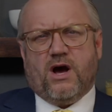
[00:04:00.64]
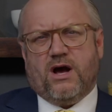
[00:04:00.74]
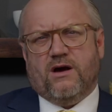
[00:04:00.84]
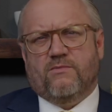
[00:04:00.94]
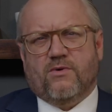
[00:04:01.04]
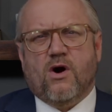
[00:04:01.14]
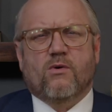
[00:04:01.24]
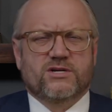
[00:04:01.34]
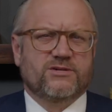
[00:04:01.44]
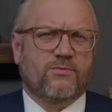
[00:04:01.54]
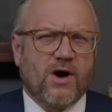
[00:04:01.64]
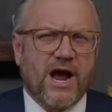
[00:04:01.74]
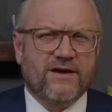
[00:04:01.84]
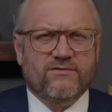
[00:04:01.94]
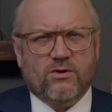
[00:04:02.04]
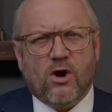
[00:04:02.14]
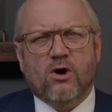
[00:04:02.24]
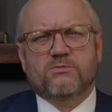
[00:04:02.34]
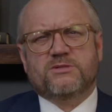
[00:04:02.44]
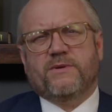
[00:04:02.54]
um, lower supply of new
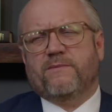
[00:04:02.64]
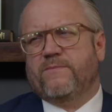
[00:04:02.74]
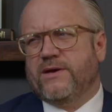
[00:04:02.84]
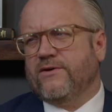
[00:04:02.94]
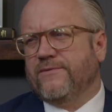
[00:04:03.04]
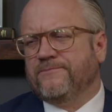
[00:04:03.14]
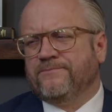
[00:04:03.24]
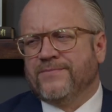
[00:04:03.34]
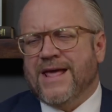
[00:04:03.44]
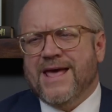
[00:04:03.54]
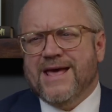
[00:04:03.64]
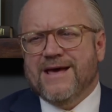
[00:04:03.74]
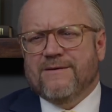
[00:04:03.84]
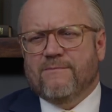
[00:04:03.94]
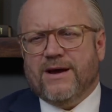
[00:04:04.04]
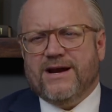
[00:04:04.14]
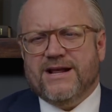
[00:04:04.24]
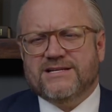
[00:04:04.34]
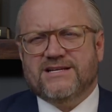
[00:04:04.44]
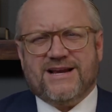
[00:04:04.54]
homes being built, but it
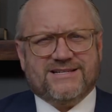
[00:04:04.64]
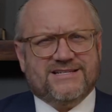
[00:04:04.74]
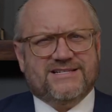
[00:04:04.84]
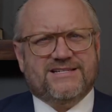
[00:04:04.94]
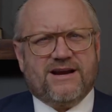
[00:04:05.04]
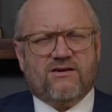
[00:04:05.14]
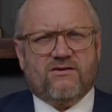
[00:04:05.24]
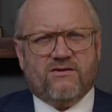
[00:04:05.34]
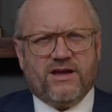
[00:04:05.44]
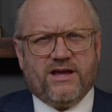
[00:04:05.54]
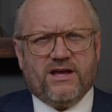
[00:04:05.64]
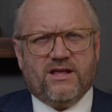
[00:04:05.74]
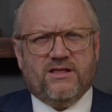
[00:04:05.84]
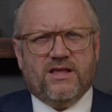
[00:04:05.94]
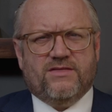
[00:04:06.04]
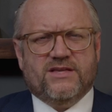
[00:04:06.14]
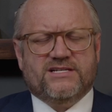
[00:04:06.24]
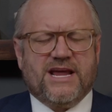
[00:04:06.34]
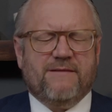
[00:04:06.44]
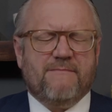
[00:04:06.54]
isn't necessarily the
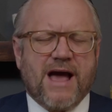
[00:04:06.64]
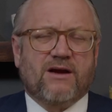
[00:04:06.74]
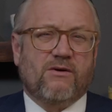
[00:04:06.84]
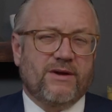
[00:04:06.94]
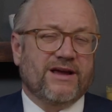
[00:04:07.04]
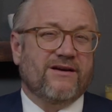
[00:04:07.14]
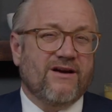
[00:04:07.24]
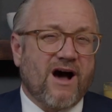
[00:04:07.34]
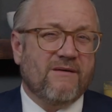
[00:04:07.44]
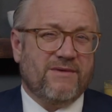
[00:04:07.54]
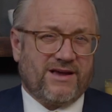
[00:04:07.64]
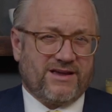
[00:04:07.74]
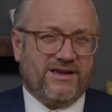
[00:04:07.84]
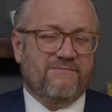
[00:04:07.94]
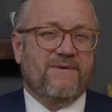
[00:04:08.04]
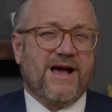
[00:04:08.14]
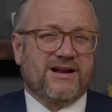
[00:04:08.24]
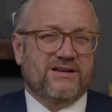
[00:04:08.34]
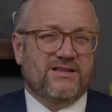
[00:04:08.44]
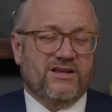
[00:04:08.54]
same macroeconomic
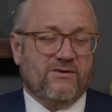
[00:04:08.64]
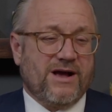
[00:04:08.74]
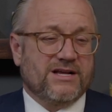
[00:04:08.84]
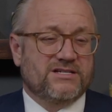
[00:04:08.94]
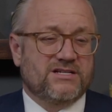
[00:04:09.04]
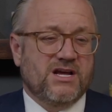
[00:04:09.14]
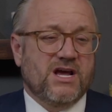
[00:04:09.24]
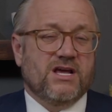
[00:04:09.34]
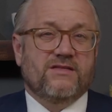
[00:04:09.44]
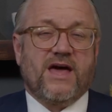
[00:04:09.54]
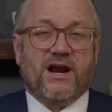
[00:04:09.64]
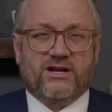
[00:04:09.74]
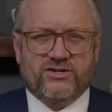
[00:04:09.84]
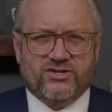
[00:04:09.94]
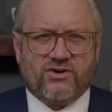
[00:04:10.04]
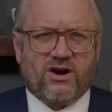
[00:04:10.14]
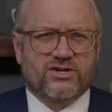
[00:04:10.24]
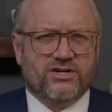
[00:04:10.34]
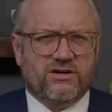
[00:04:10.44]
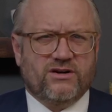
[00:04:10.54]
impact in the U S that a
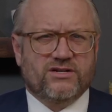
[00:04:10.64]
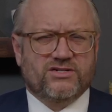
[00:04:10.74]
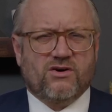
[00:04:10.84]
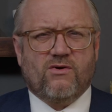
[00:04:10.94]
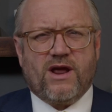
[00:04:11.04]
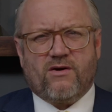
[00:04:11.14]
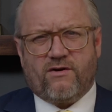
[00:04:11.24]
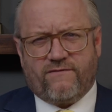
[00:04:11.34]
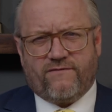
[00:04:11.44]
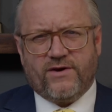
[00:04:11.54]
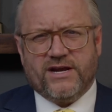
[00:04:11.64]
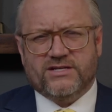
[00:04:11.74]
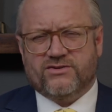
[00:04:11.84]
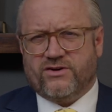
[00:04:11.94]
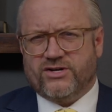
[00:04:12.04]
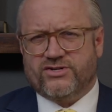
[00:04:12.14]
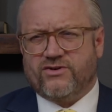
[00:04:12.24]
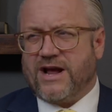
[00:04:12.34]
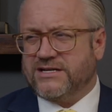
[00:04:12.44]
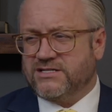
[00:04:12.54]
construction slowdown or freeze or
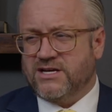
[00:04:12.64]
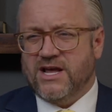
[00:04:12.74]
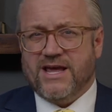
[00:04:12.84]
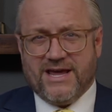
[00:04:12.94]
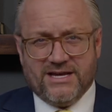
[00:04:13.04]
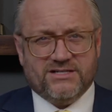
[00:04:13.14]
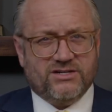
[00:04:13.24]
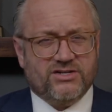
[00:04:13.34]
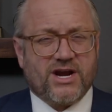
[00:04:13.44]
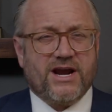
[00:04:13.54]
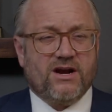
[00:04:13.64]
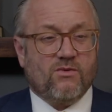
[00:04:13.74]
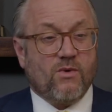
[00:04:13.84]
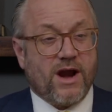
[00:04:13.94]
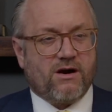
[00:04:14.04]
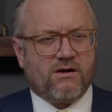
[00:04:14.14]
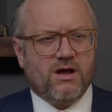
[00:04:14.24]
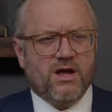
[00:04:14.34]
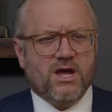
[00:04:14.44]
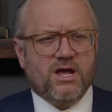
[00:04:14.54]
distress is in China, where
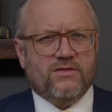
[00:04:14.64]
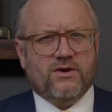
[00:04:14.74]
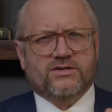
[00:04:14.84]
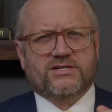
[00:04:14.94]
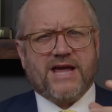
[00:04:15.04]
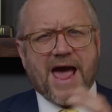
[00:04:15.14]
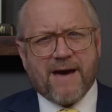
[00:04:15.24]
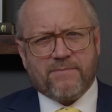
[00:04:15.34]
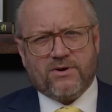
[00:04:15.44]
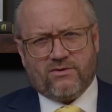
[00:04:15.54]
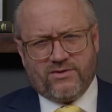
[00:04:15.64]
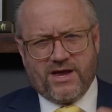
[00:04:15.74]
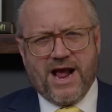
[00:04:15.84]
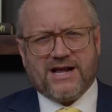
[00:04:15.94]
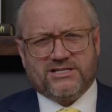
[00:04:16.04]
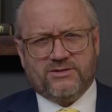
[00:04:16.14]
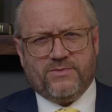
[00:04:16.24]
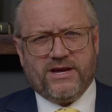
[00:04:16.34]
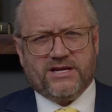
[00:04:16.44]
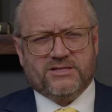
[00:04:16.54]
there's capital that has to
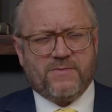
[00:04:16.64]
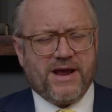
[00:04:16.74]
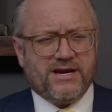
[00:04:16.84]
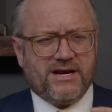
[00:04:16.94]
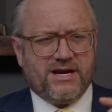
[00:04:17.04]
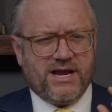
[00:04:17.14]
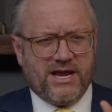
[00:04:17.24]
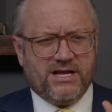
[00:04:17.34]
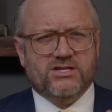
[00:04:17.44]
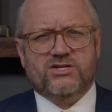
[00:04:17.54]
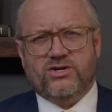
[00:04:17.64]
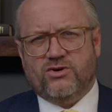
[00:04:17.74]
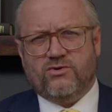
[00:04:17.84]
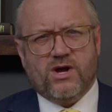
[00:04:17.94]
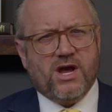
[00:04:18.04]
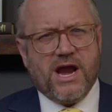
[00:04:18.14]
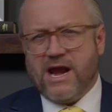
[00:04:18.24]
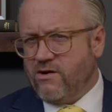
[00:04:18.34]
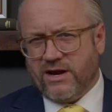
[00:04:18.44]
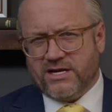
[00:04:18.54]
be expended into
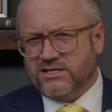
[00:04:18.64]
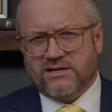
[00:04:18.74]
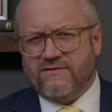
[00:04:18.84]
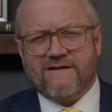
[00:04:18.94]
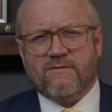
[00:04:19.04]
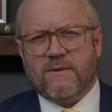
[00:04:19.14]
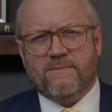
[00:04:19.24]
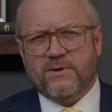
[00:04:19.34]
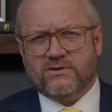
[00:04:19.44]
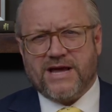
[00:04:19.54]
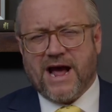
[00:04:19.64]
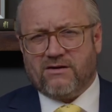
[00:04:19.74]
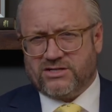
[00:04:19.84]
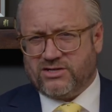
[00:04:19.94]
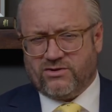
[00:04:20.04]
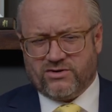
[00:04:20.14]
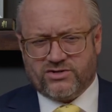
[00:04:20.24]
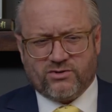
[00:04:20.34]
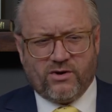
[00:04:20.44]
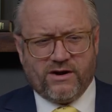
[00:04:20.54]
areas that have never been built out. So there's
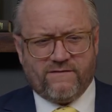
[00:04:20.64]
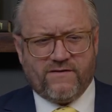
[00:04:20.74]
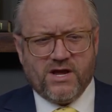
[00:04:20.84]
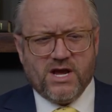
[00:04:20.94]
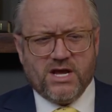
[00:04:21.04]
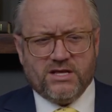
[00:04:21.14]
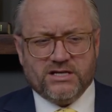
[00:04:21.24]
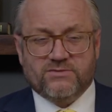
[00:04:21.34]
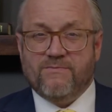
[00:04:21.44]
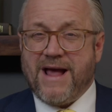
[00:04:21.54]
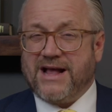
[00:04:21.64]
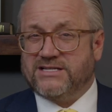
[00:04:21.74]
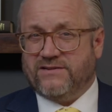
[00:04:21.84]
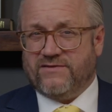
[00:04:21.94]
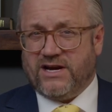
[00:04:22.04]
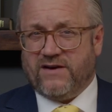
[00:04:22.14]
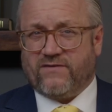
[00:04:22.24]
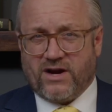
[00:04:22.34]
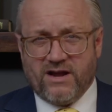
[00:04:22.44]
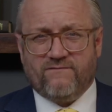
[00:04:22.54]
sort of this massive need
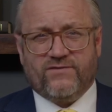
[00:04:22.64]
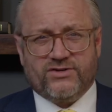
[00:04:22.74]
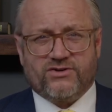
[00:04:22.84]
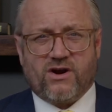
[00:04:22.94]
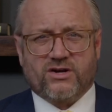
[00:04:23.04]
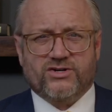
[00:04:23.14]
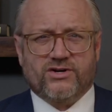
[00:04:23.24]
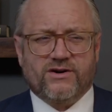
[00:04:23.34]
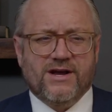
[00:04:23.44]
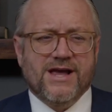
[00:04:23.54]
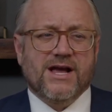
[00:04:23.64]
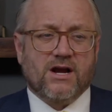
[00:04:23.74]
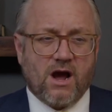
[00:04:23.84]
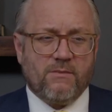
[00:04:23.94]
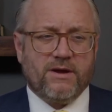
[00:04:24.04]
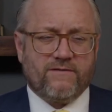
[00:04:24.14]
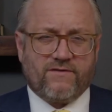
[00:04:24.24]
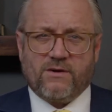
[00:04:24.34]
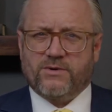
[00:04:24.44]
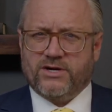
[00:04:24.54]
for infrastructure coming
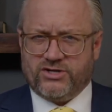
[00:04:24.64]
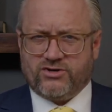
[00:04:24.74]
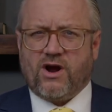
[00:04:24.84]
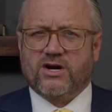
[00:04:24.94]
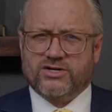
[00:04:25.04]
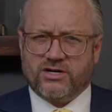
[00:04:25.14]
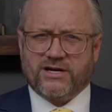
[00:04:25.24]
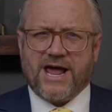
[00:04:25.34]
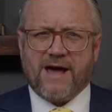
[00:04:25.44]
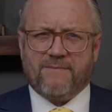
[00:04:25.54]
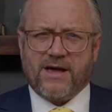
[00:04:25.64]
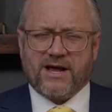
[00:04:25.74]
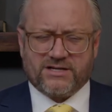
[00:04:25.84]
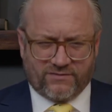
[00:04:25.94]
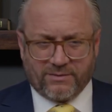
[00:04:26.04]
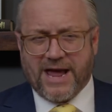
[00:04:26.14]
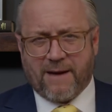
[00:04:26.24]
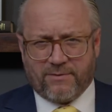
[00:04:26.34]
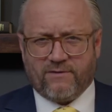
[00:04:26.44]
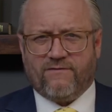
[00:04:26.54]
from construction capex, from
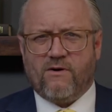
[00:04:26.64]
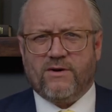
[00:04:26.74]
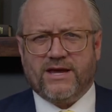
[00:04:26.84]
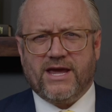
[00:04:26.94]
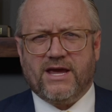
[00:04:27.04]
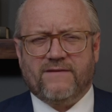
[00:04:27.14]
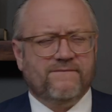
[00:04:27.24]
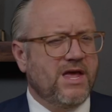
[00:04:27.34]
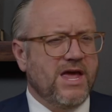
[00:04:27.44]
capital flowing in.